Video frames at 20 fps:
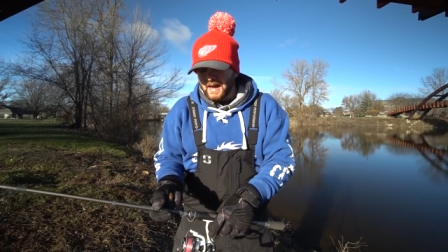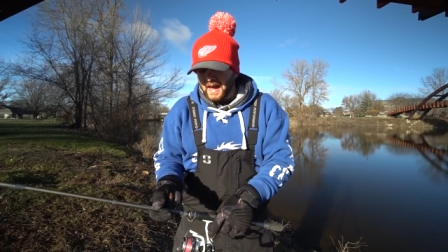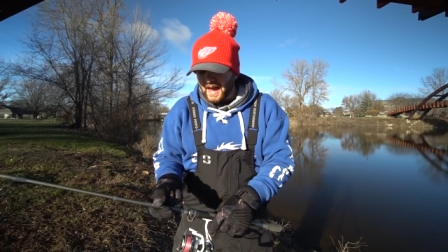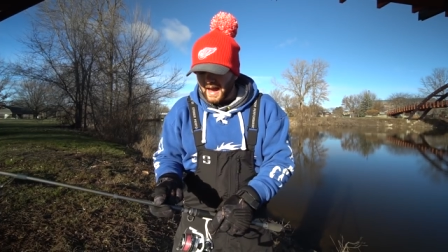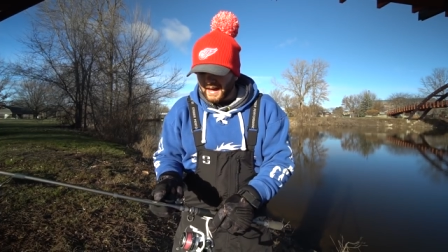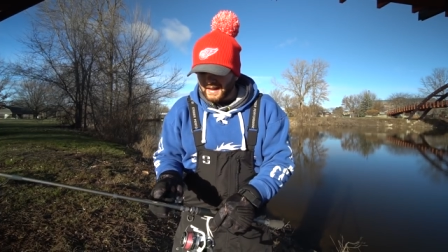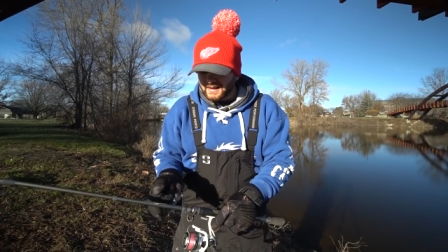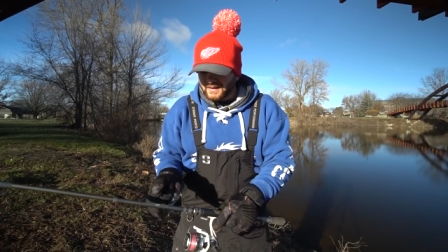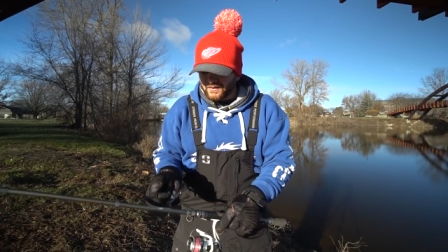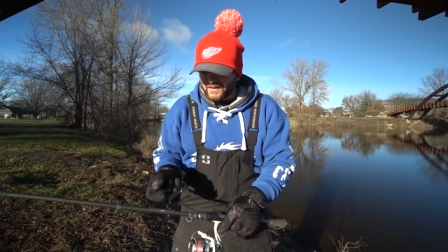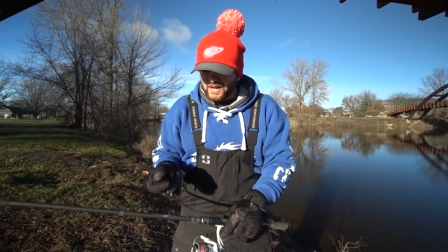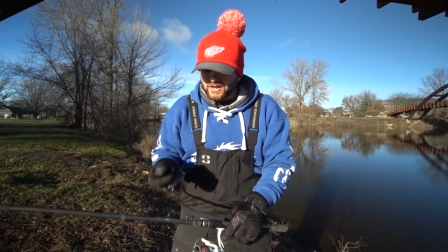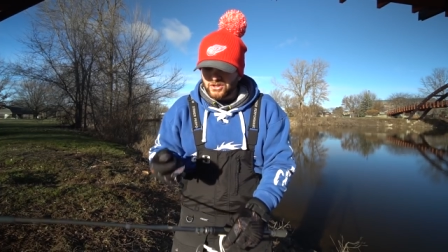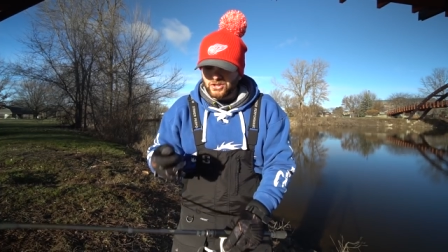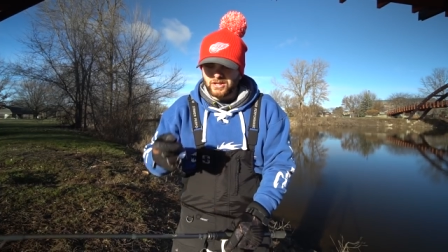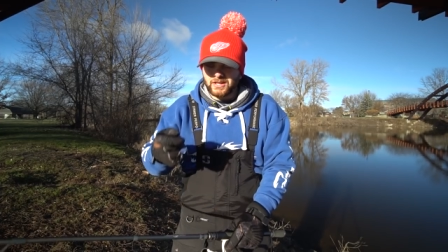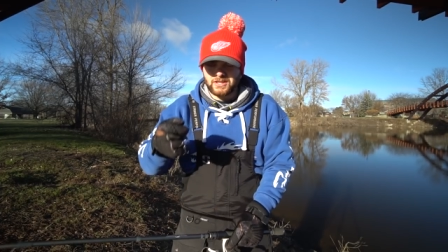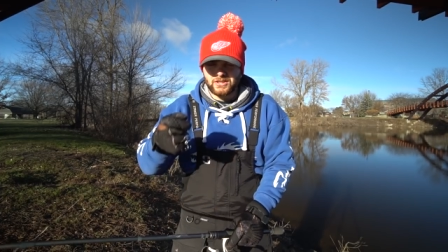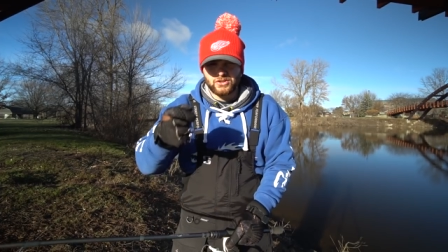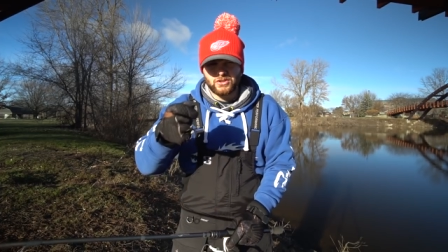
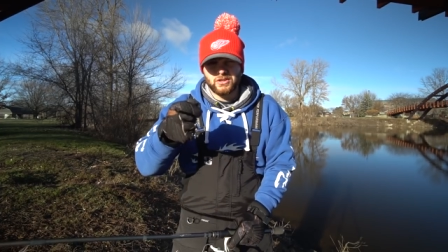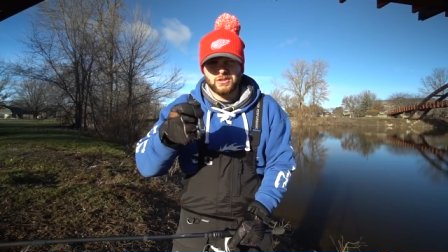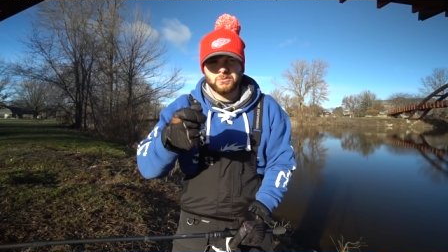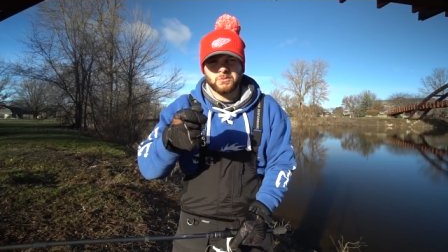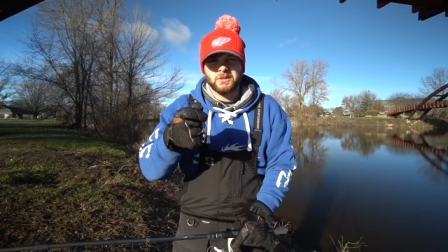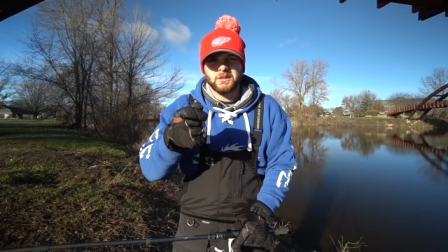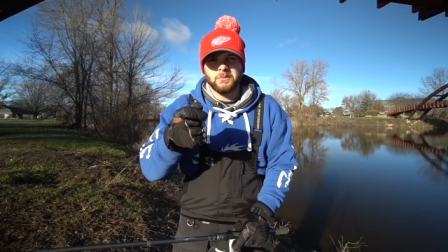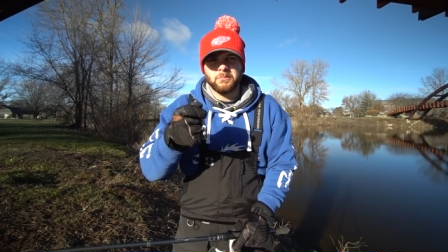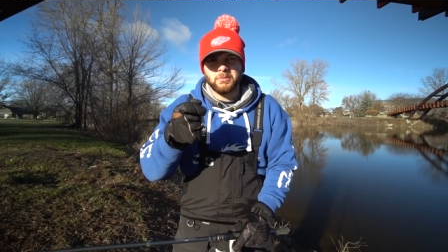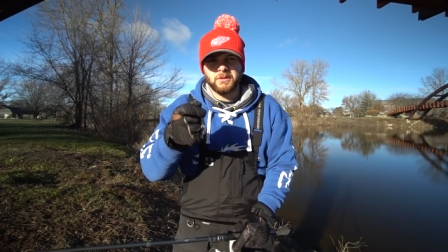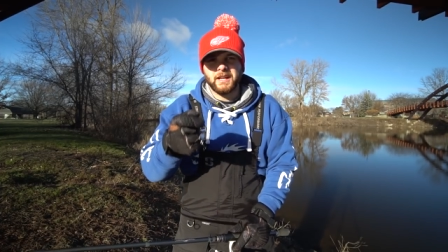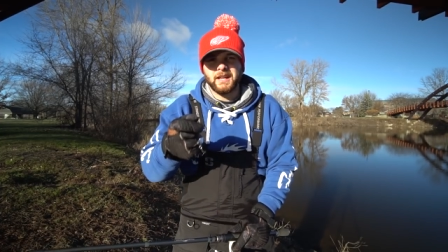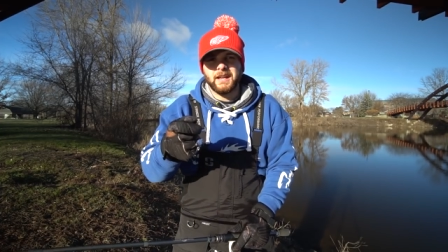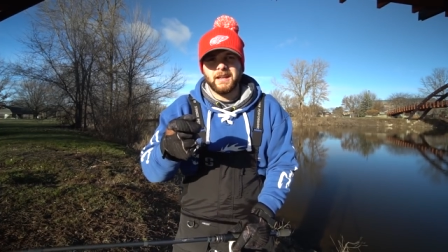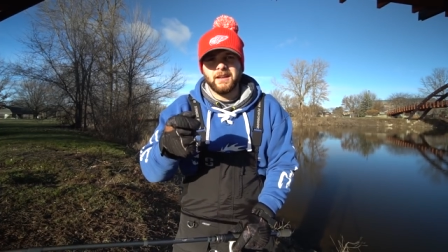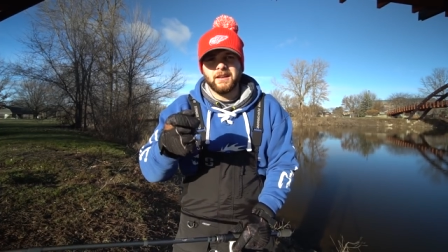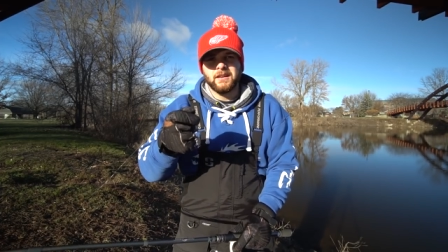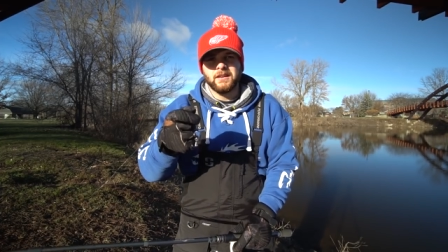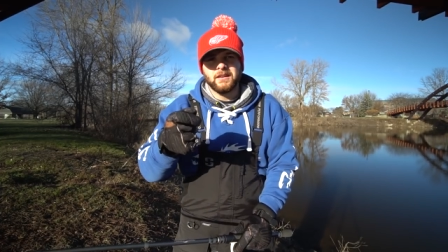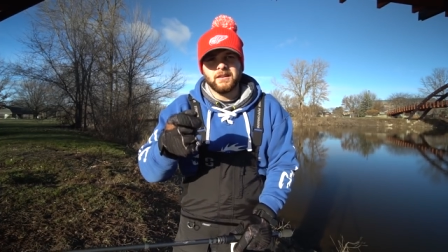Activation is just when the
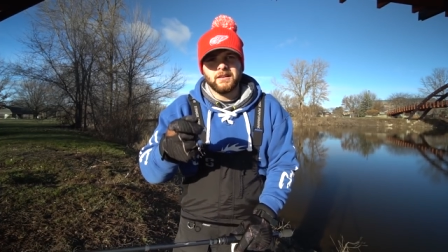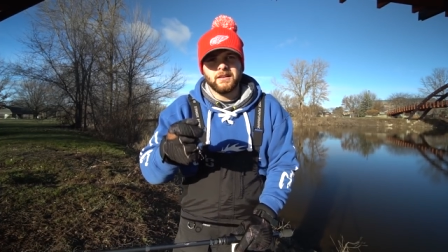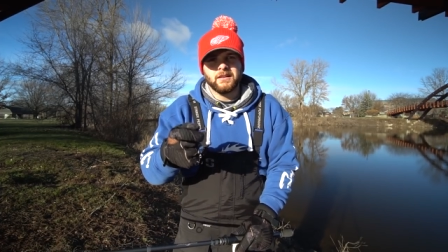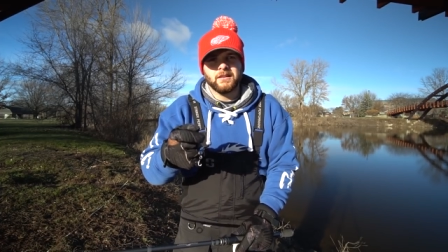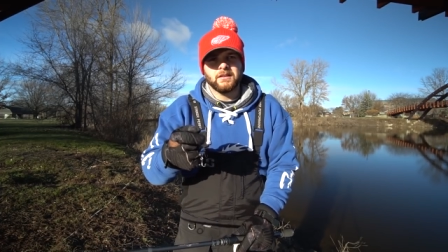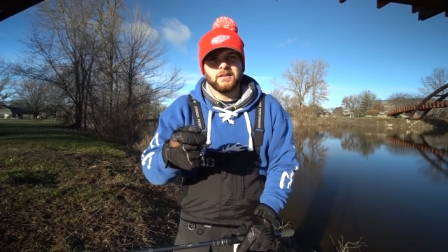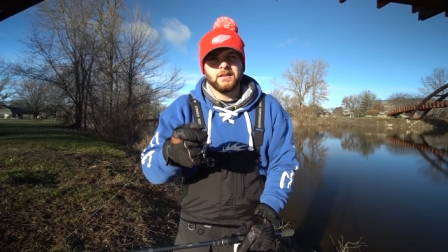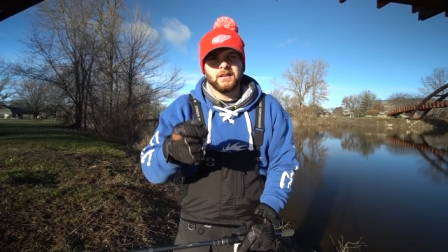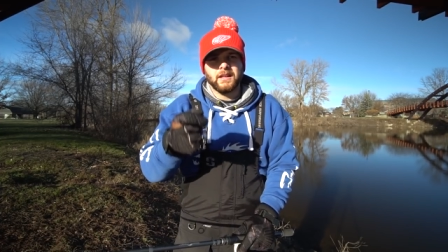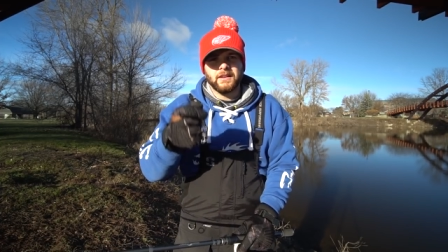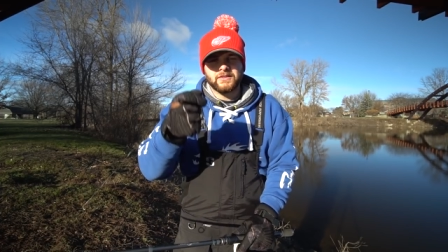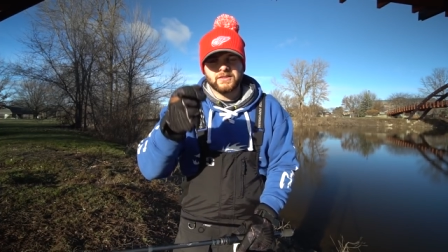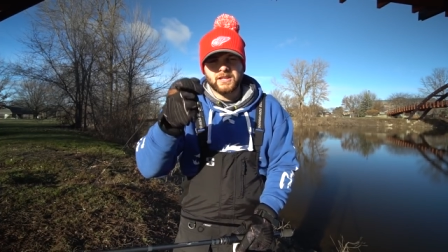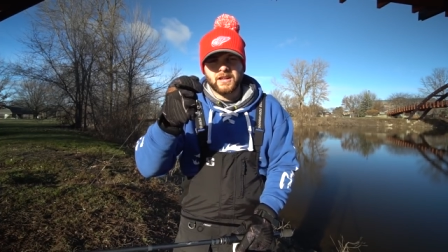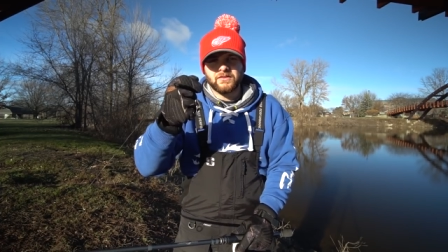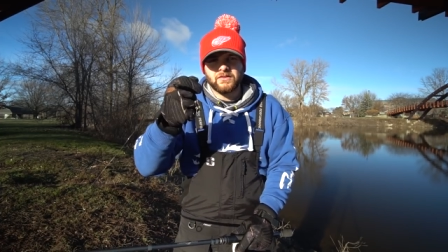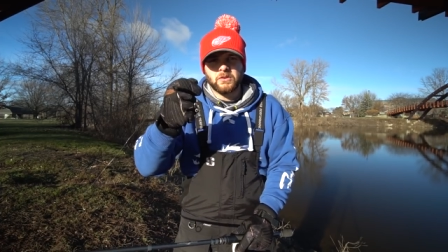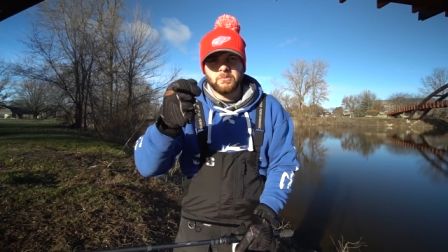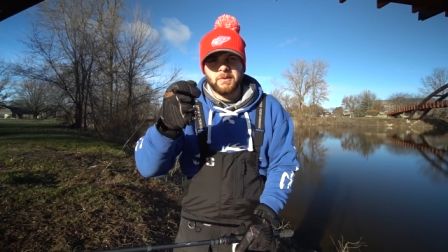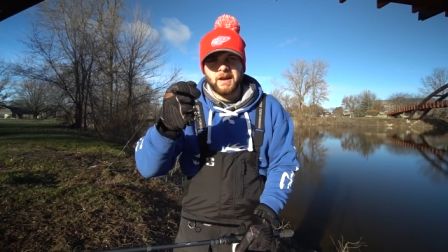blade lifts
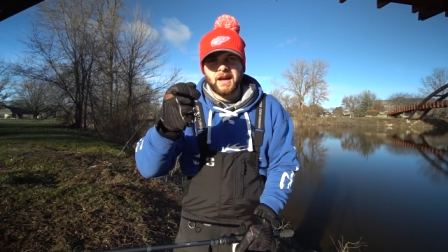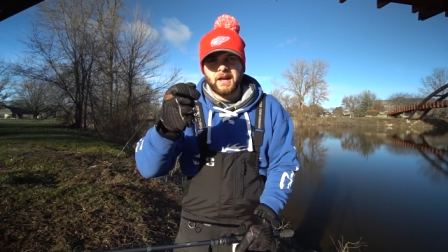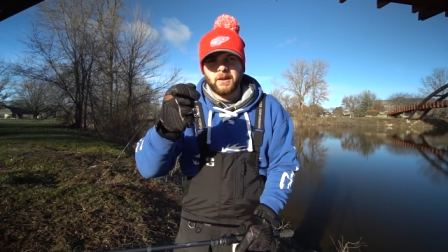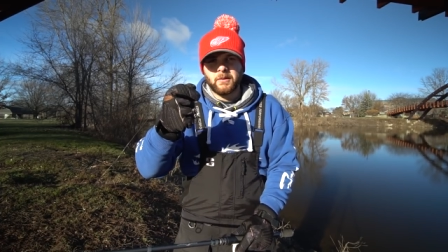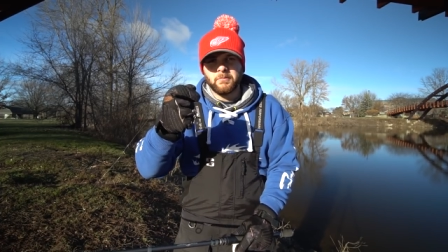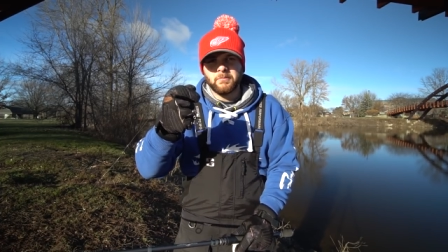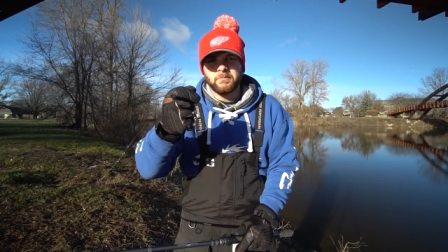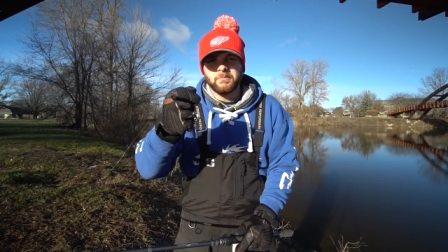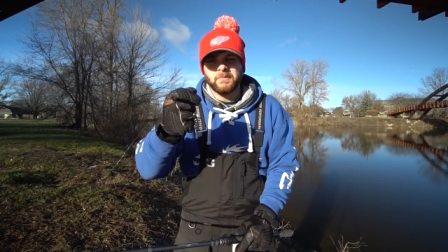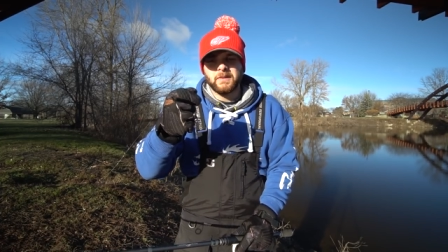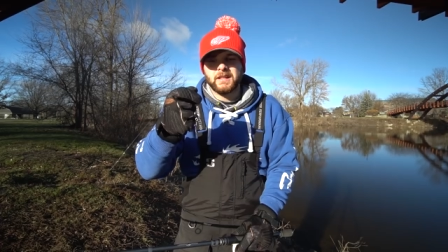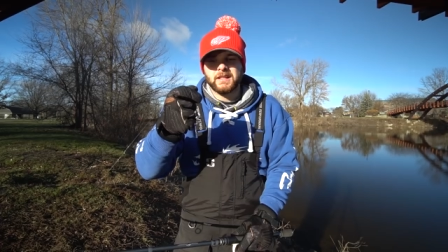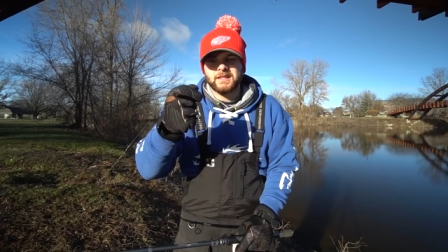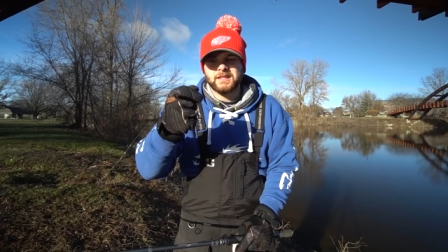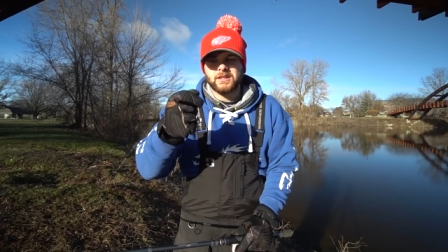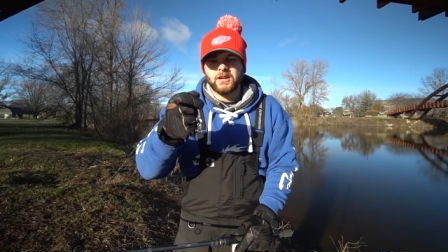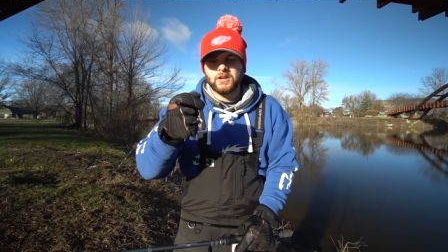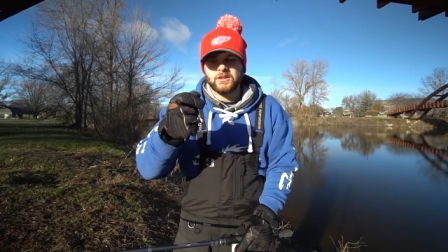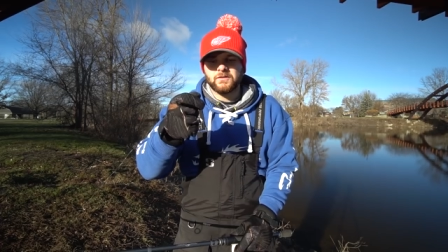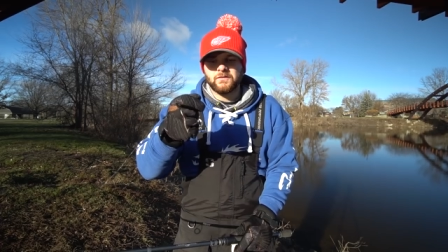off the bottom and
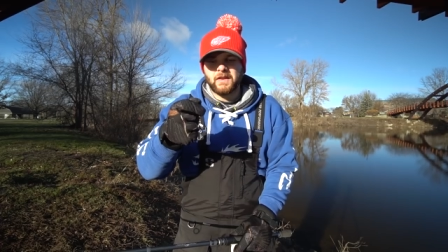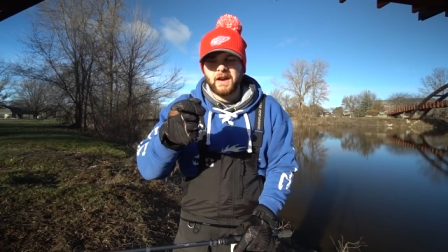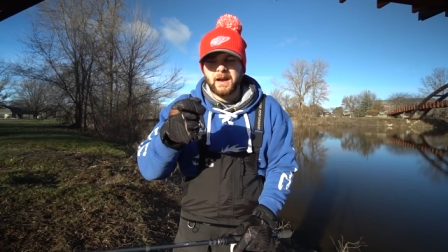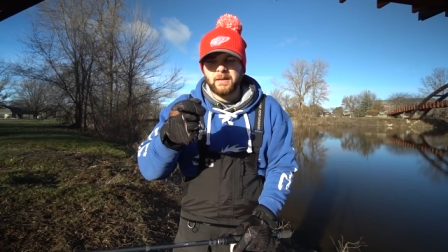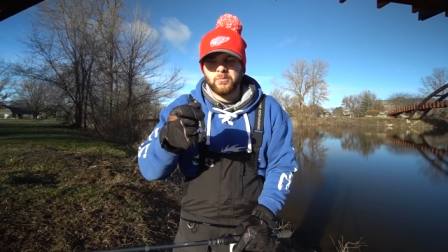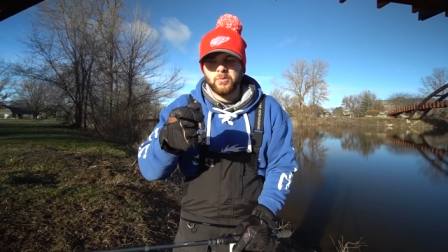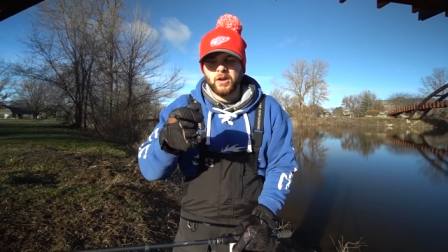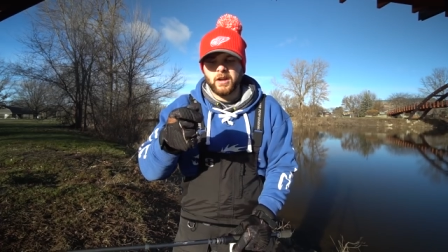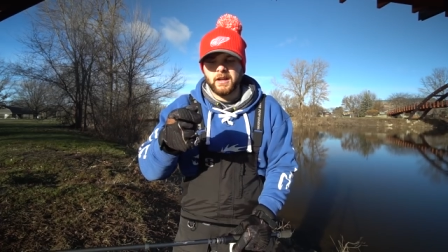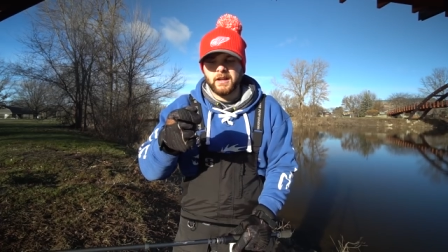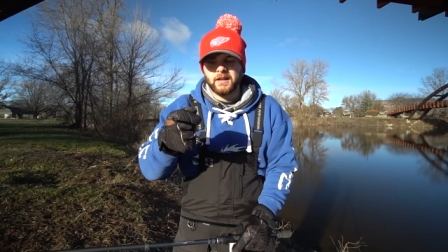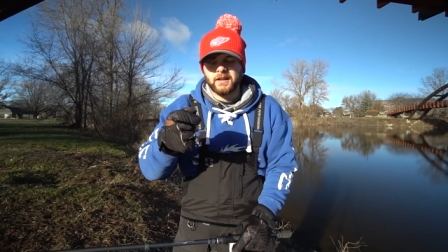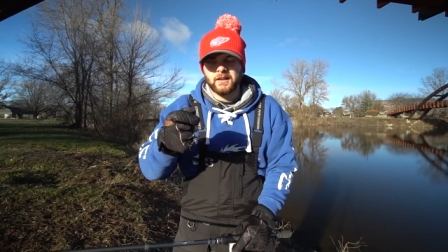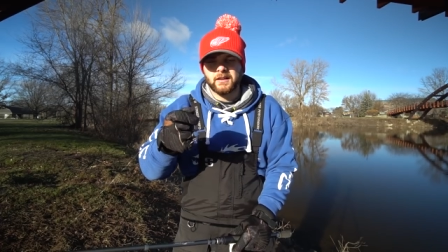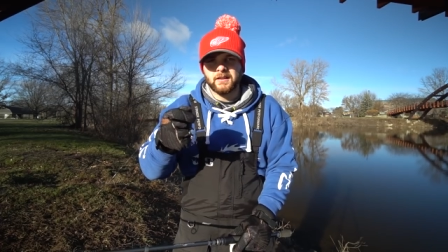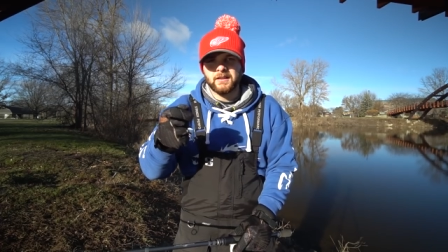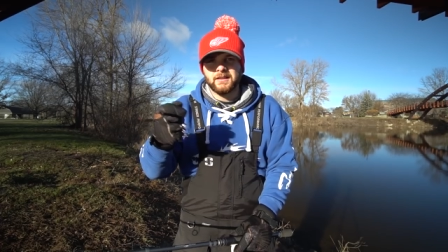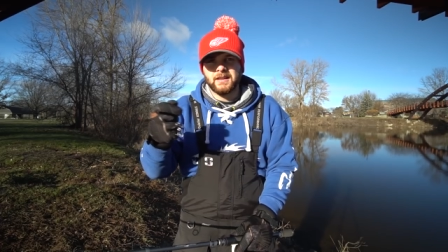starts vibrating.